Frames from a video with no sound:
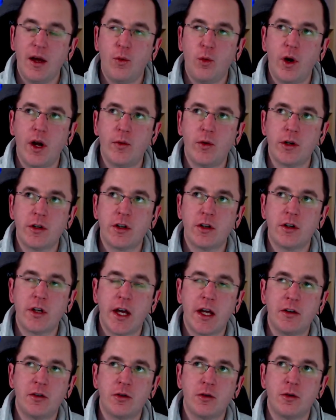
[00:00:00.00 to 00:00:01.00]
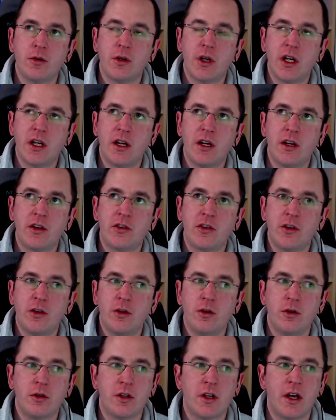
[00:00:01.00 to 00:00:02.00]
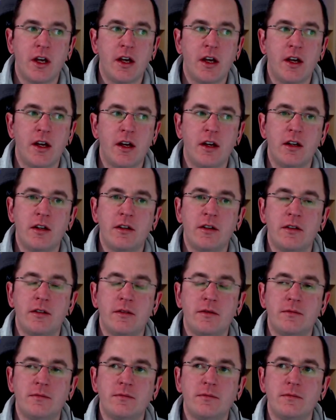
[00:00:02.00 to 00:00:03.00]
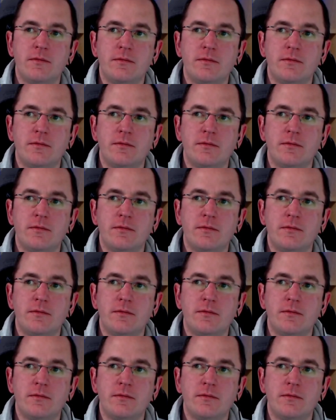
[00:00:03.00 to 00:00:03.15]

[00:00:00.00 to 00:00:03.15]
Well, what you can do is you can